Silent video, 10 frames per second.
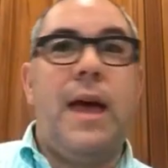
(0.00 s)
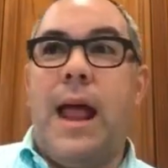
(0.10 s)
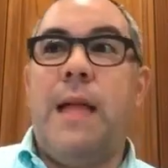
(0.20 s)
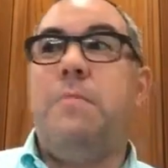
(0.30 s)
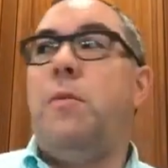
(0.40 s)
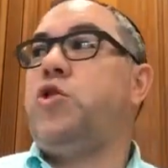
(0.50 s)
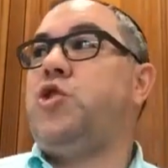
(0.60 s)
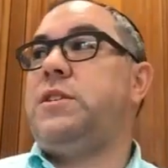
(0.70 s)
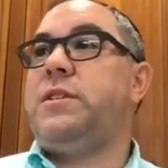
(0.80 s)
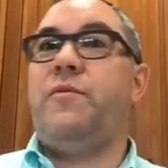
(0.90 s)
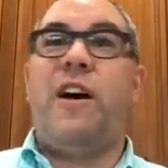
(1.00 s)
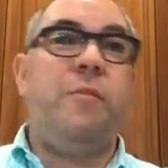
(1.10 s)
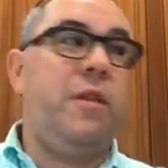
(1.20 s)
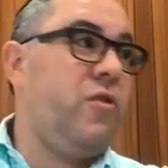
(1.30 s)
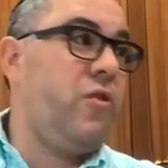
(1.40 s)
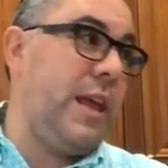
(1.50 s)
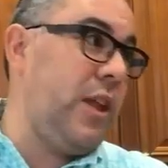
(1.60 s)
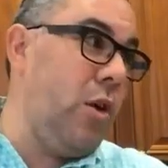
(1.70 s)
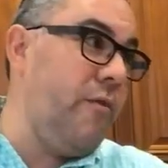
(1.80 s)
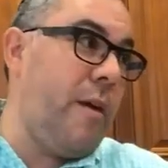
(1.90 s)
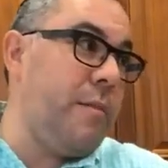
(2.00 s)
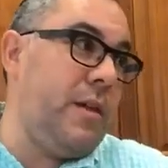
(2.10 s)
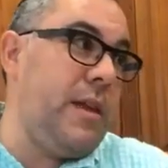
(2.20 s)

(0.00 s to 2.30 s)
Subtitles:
And Moshe's involvement certainly had no involvement in